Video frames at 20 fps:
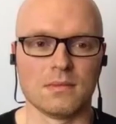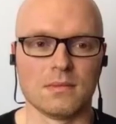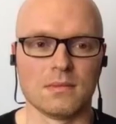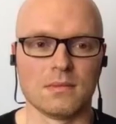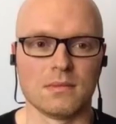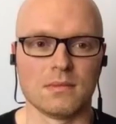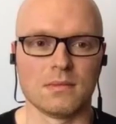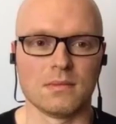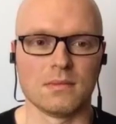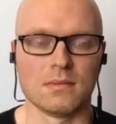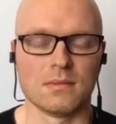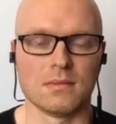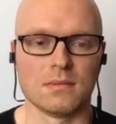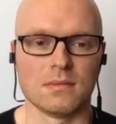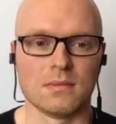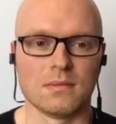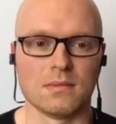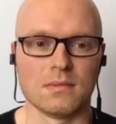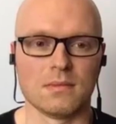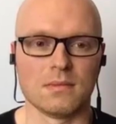
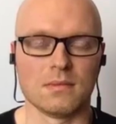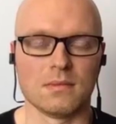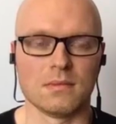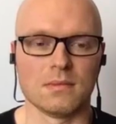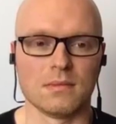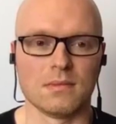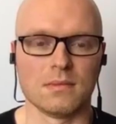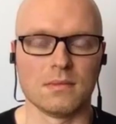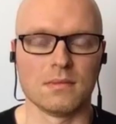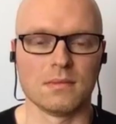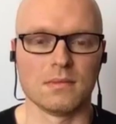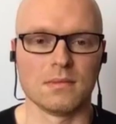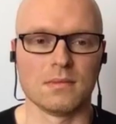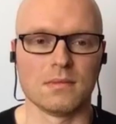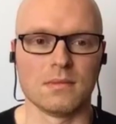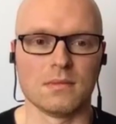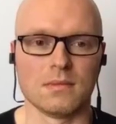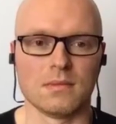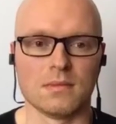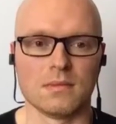
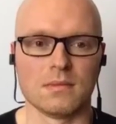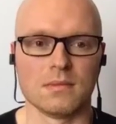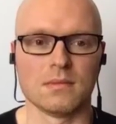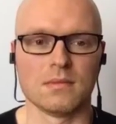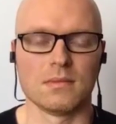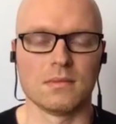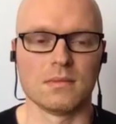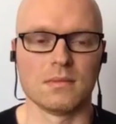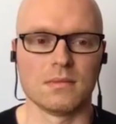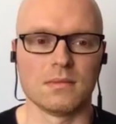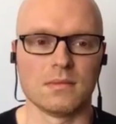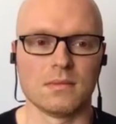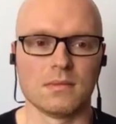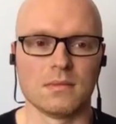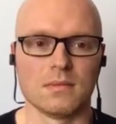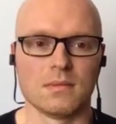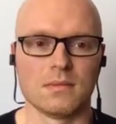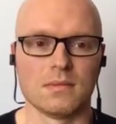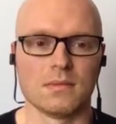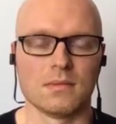
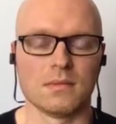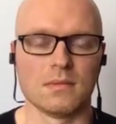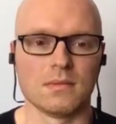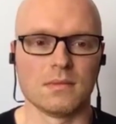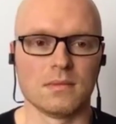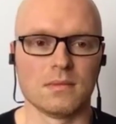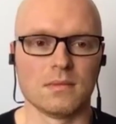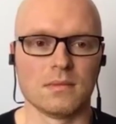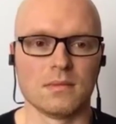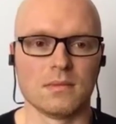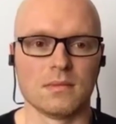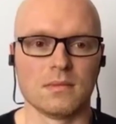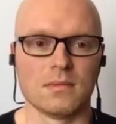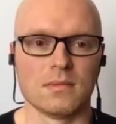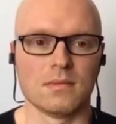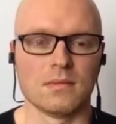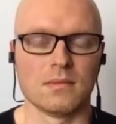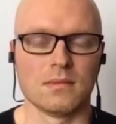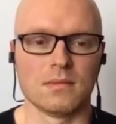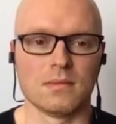
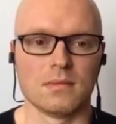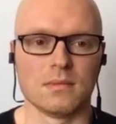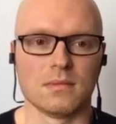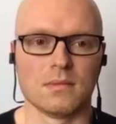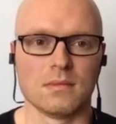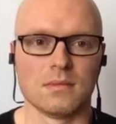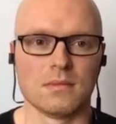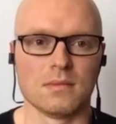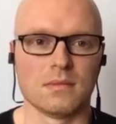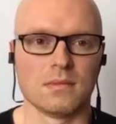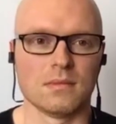The person shown says nothing.